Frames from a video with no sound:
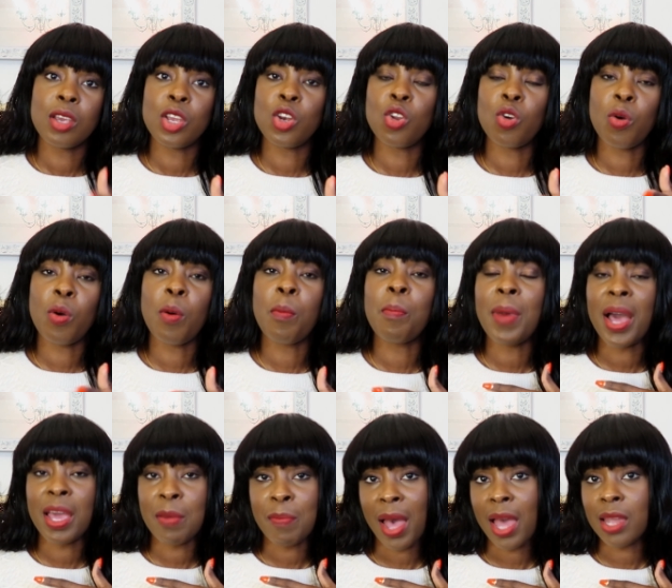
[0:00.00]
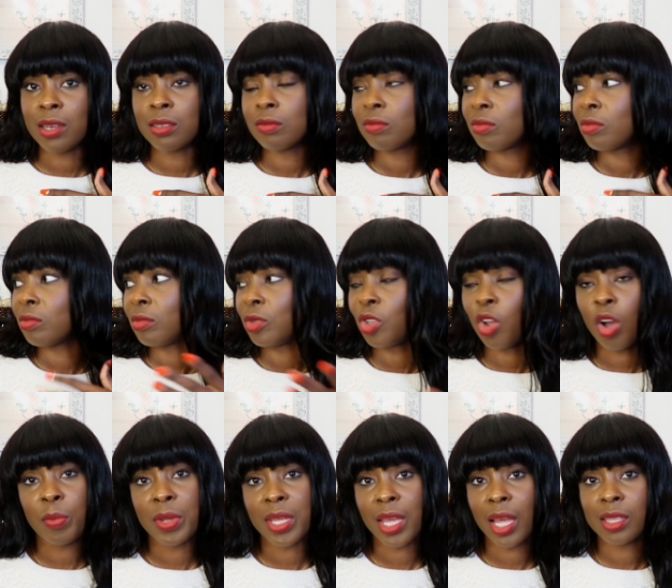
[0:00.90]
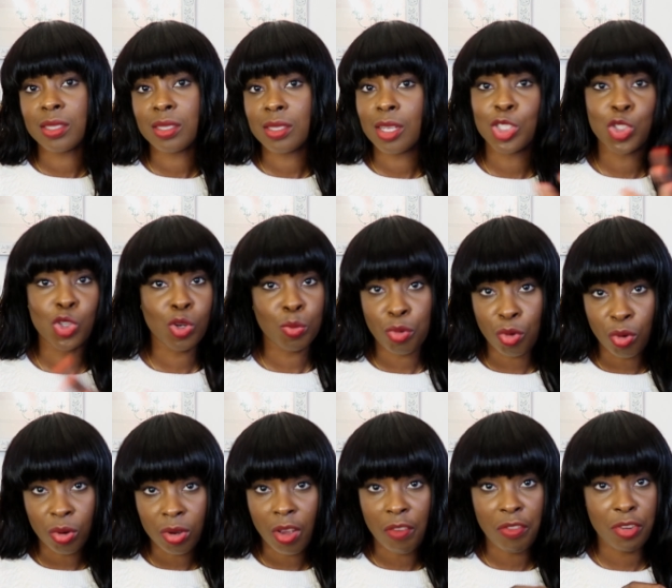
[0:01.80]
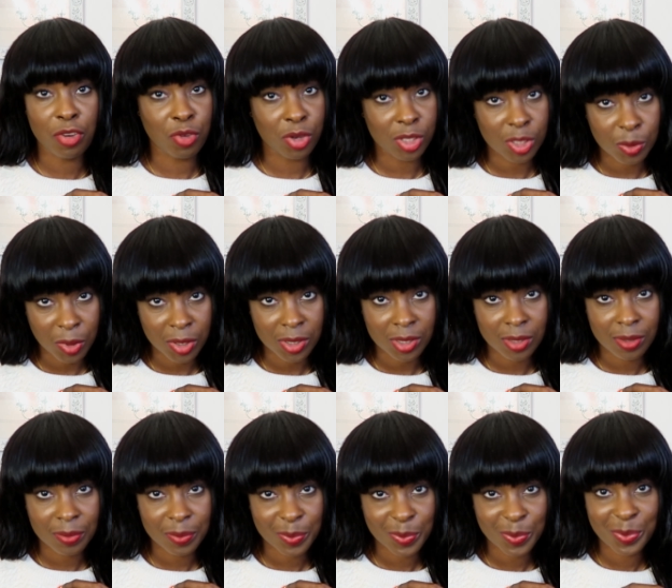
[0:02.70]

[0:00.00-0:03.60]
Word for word: you know my man normally gets Toblerone for Christmas